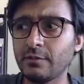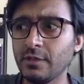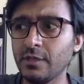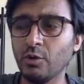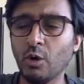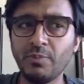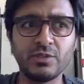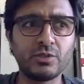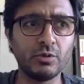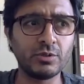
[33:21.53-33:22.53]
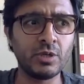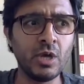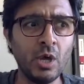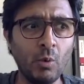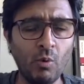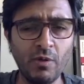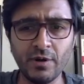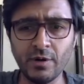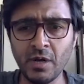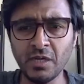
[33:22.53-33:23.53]
in open source
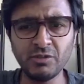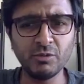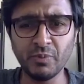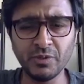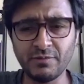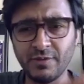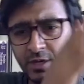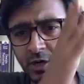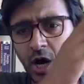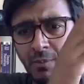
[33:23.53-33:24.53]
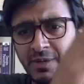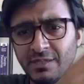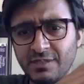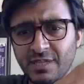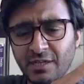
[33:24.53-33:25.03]
whether to put the comments